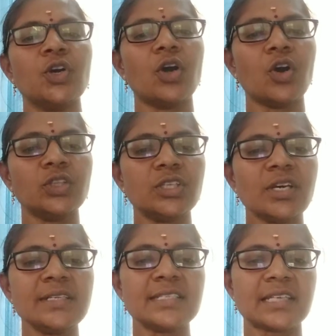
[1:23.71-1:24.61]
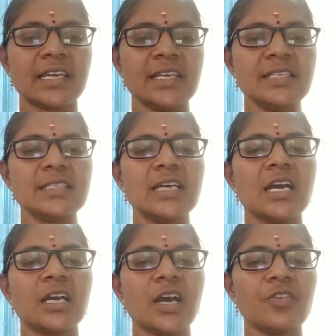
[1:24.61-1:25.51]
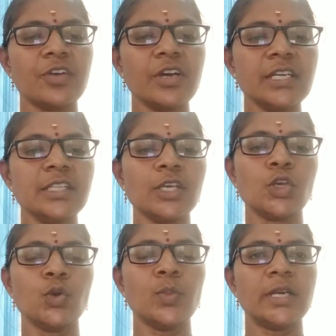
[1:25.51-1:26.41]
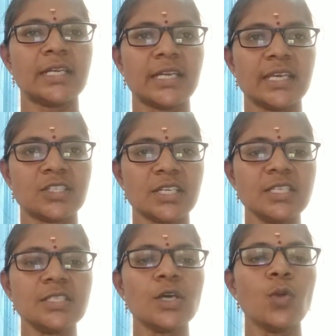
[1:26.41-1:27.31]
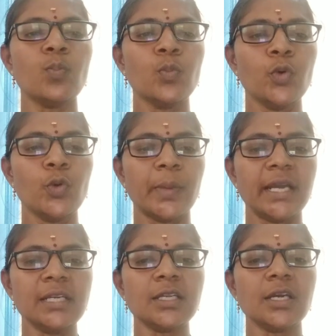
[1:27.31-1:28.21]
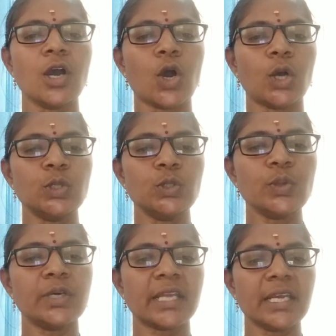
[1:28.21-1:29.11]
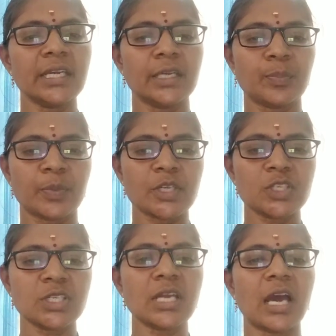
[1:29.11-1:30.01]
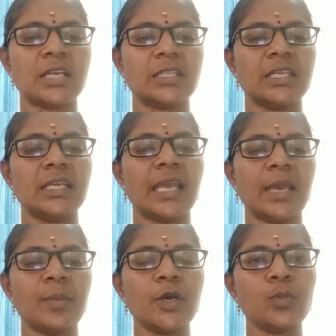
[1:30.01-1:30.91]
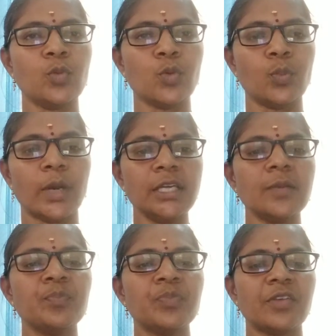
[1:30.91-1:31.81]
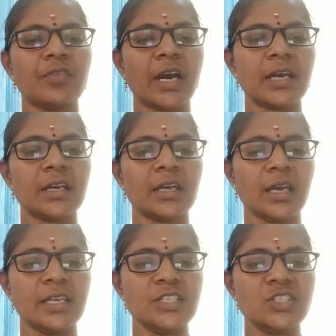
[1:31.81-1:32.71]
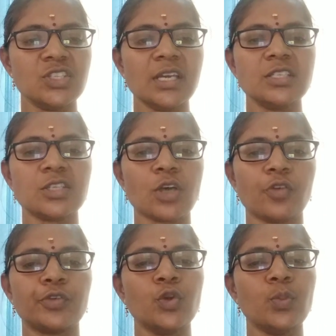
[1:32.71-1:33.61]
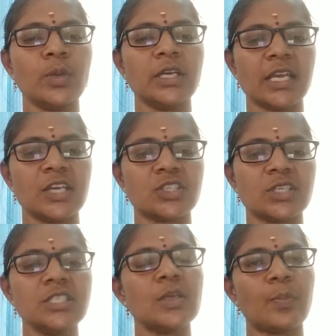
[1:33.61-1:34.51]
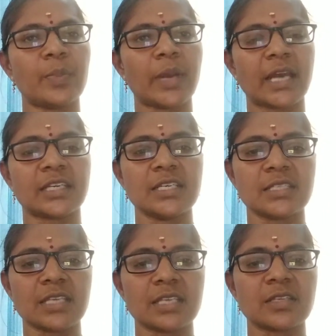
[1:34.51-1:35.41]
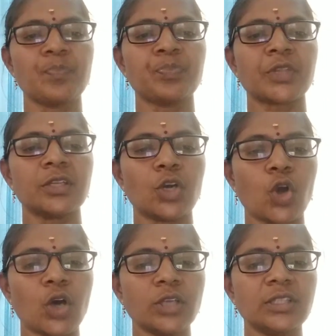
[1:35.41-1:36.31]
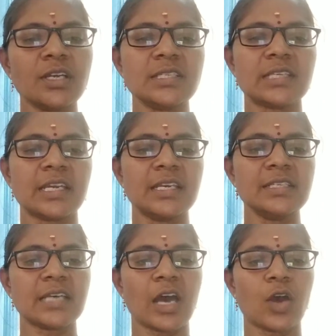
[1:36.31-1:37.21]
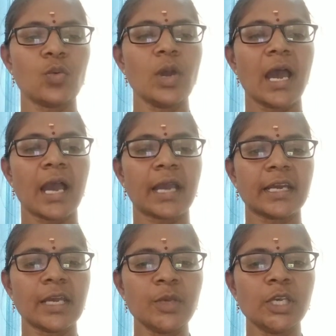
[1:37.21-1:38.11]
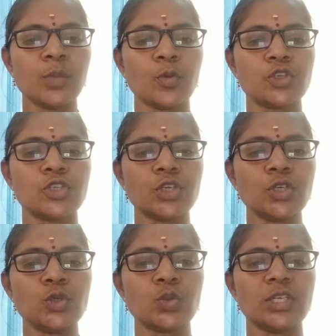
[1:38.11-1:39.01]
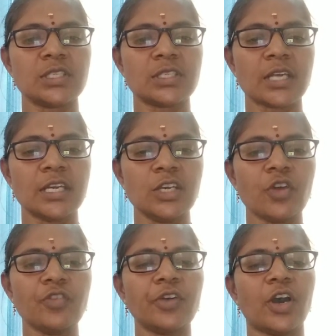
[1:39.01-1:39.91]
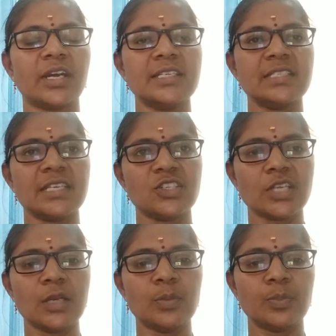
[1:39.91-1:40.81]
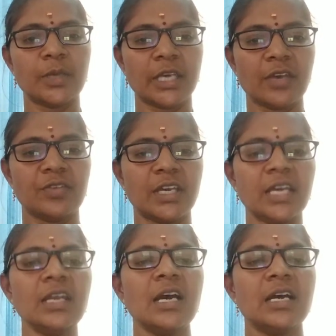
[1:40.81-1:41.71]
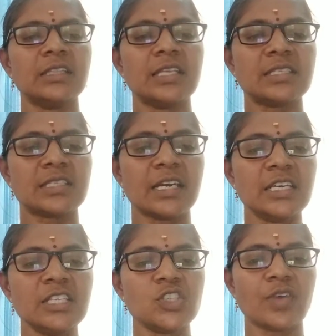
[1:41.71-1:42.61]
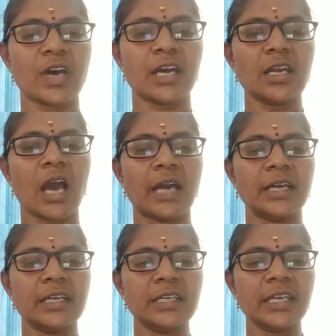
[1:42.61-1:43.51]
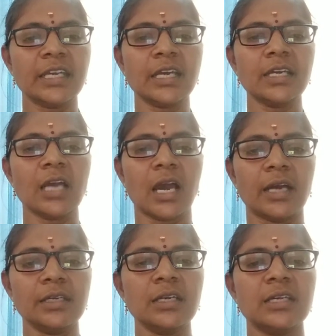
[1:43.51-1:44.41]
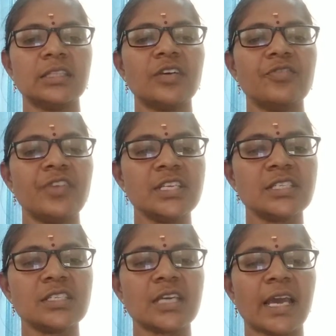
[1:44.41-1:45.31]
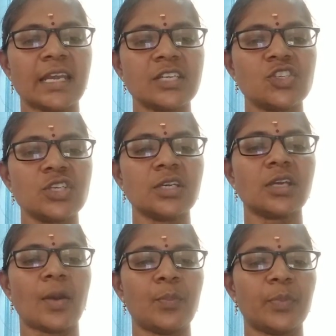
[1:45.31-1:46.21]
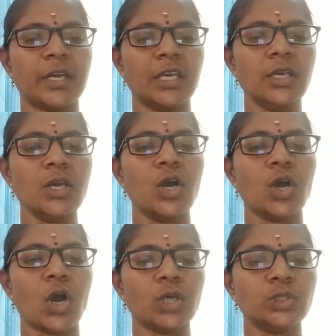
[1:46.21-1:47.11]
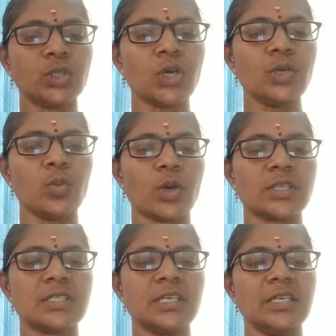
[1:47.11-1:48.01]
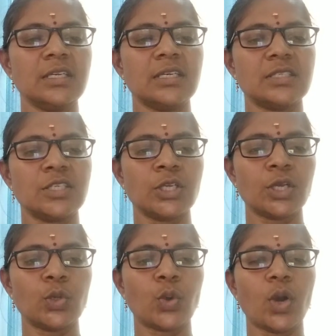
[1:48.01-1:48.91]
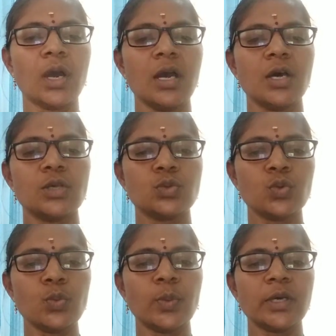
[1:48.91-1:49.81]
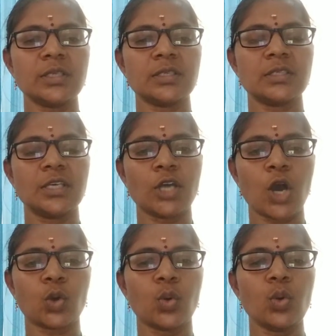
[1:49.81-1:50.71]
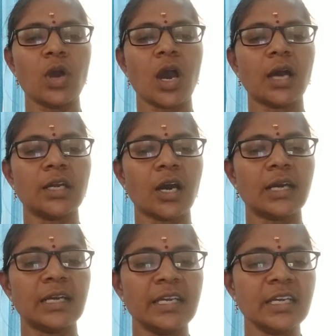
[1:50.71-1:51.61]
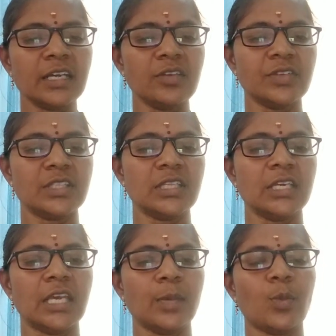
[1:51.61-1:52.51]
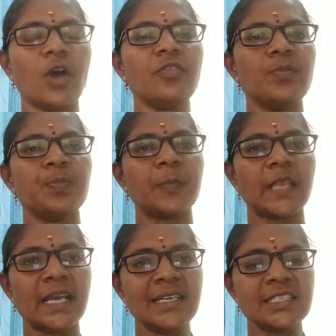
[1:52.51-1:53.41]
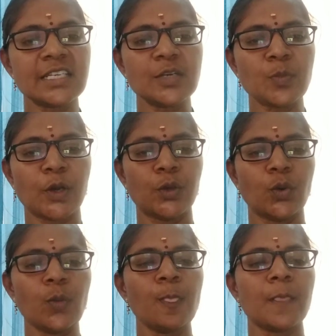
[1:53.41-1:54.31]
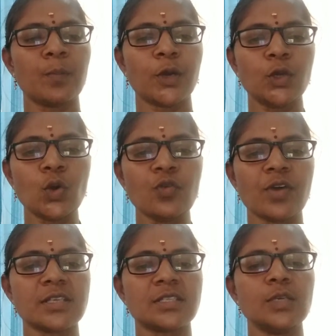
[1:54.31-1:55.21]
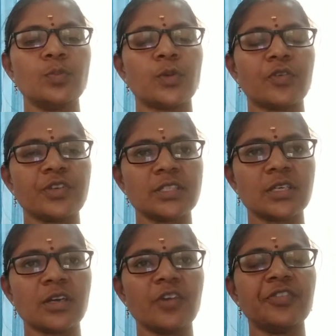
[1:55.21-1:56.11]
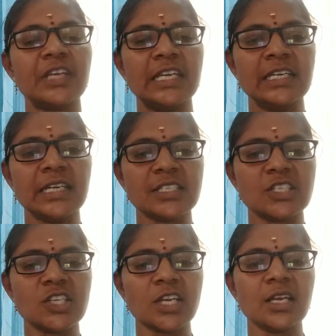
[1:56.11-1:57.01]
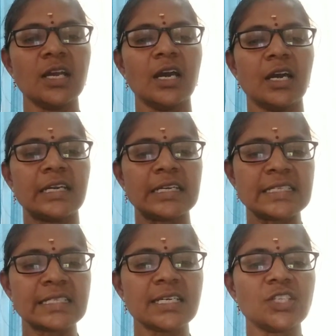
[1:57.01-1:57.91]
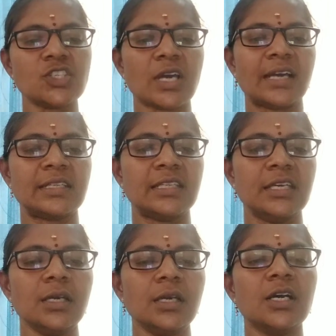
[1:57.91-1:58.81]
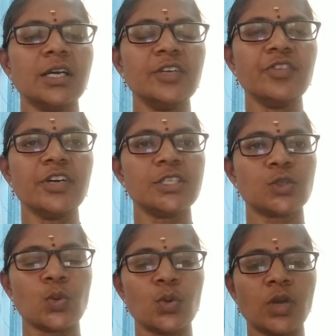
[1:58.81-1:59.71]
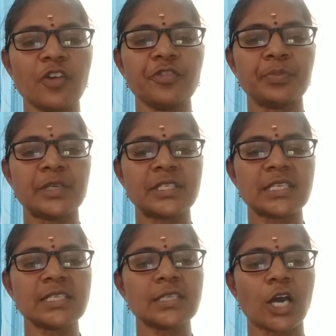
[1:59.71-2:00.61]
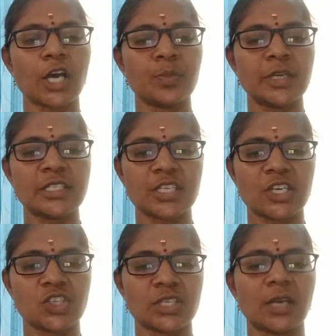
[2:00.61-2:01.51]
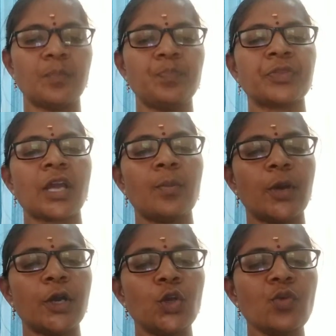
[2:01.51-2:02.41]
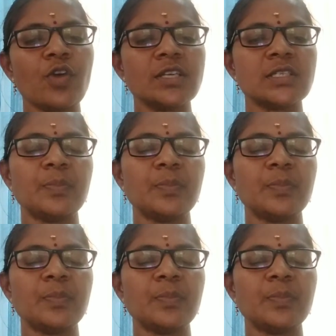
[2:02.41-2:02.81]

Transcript: Hawthorne studies covered the human relations movement, although Great Depression and the labor movement were initiates of human relations practices. The Hawthorne studies have academic position to the study of organizational behavior. The studies were undertaken at the West Electric Company. Hawthorne works in Syrio, Super Chicago and are linked with the name of Elton Mayo. Mayo was the professor of industrial research at the Harvard School of Business Administration. Mayo was